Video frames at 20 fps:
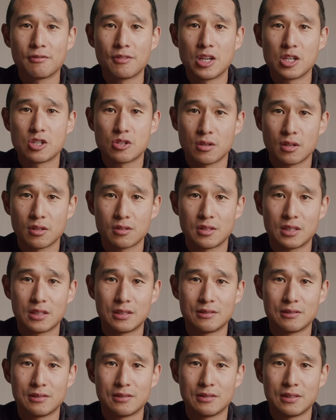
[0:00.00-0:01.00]
adventure, and I
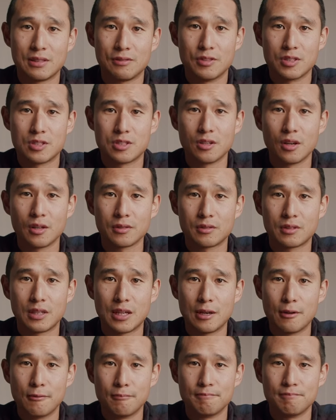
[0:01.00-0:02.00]
think if it's not,
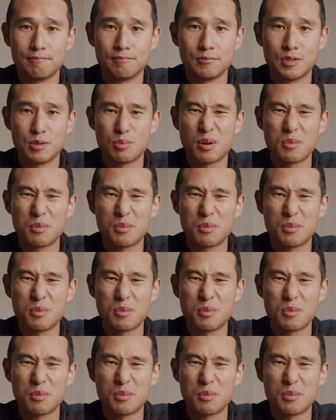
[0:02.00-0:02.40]
then you